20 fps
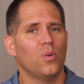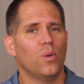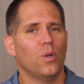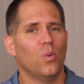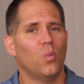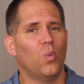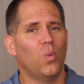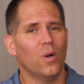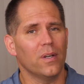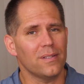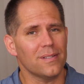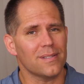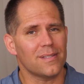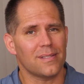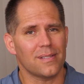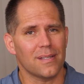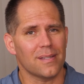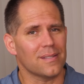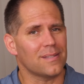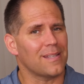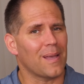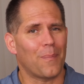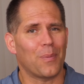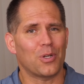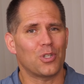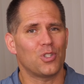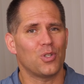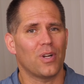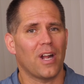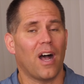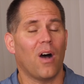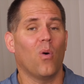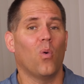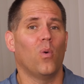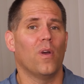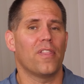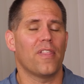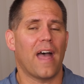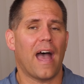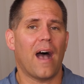We wouldn't see this epic shootout
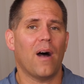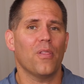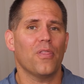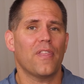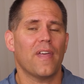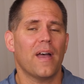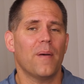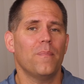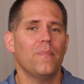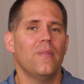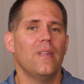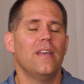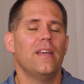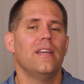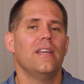without them.